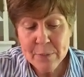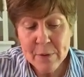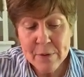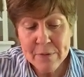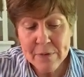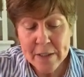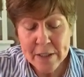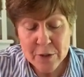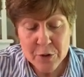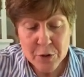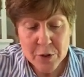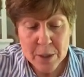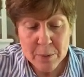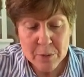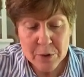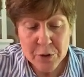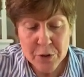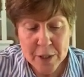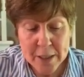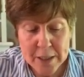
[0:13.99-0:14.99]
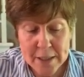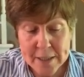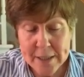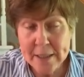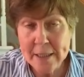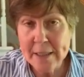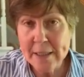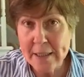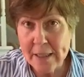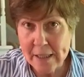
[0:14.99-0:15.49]
We finished up with
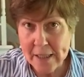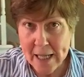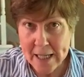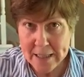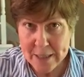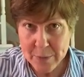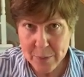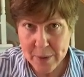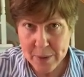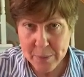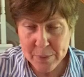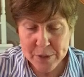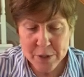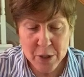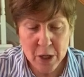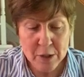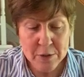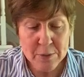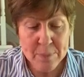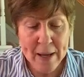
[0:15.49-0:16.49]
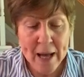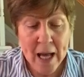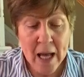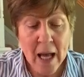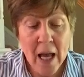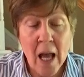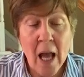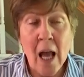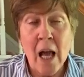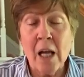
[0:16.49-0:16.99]
Genesis, and last week we talked about
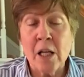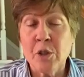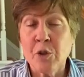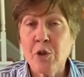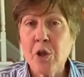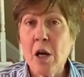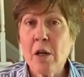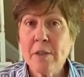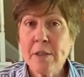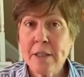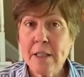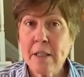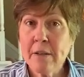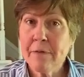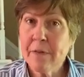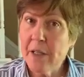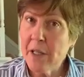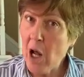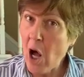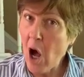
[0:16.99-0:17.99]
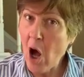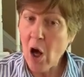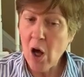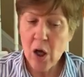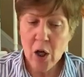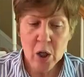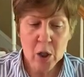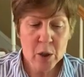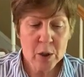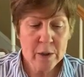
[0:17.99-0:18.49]
Joseph and
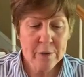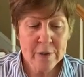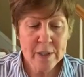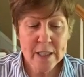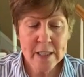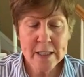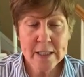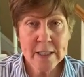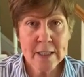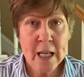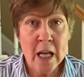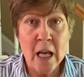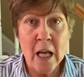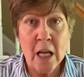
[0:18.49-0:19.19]
all of his